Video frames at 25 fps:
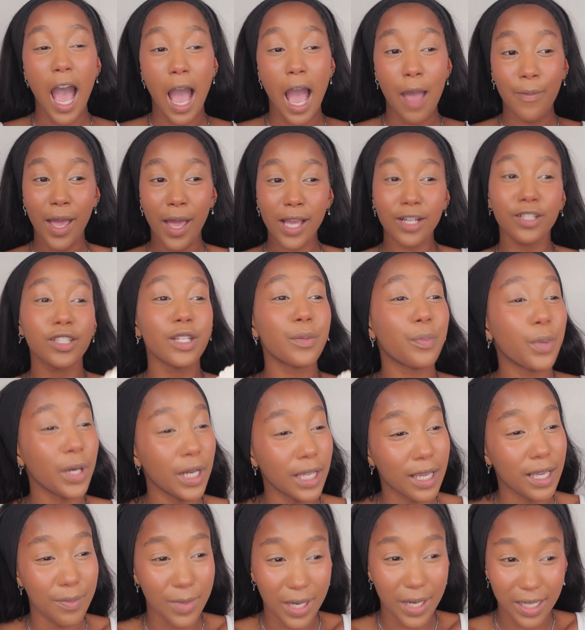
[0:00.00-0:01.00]
I'm actually
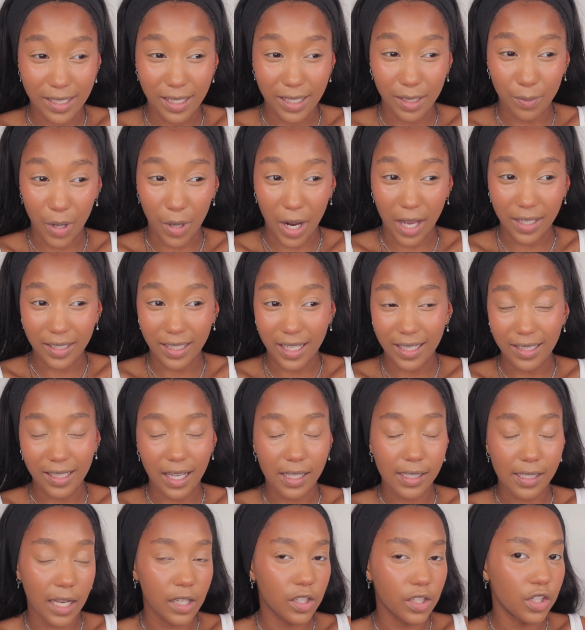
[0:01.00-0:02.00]
pretty committed to the process
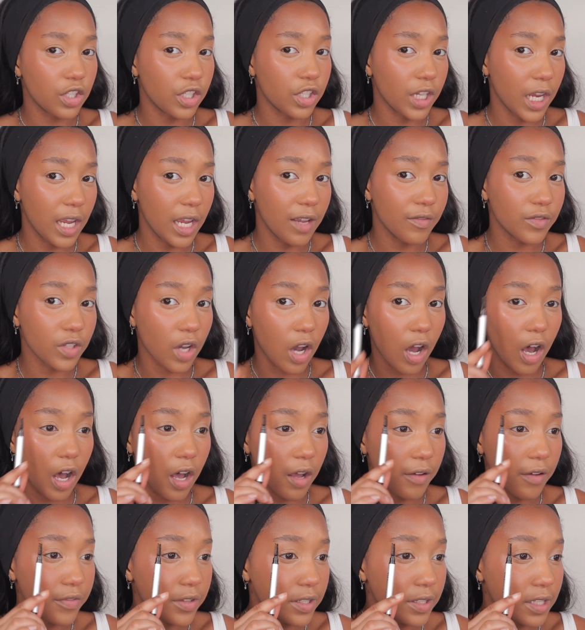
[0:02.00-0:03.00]
because I shaved
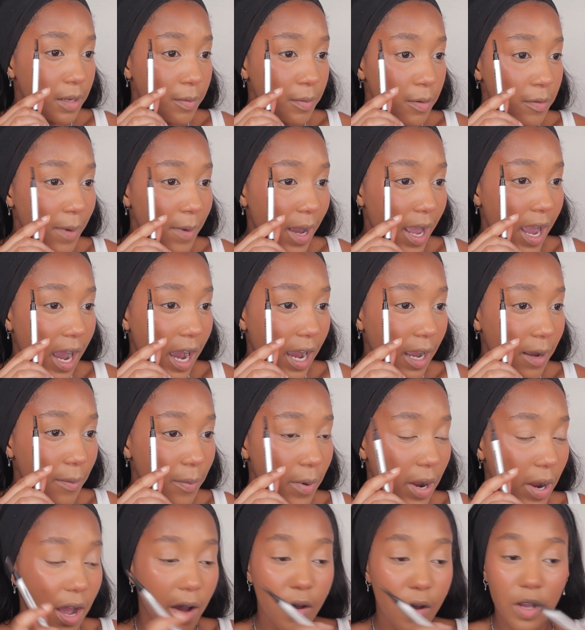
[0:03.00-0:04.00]
off the tip of my
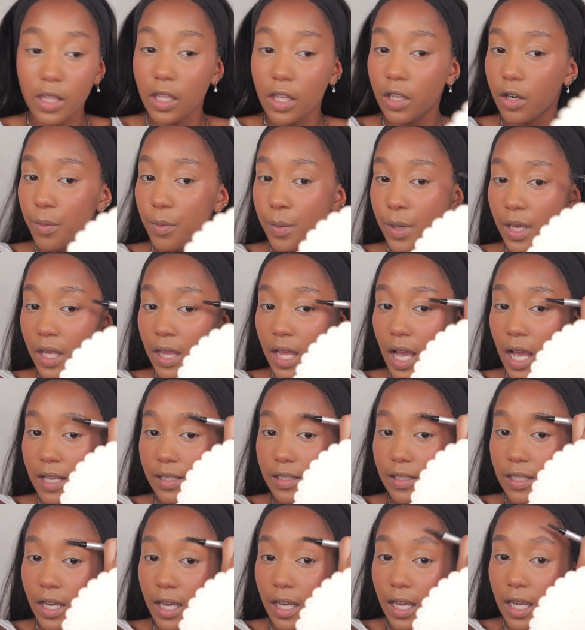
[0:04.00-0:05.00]
eyebrow a little bit
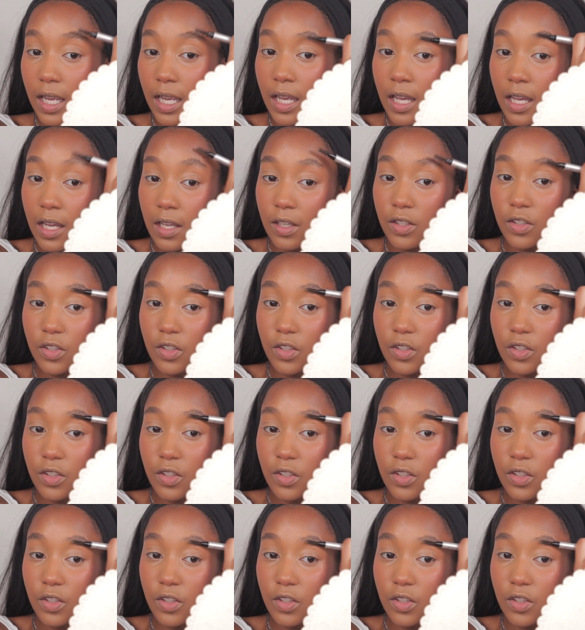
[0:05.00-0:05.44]
last night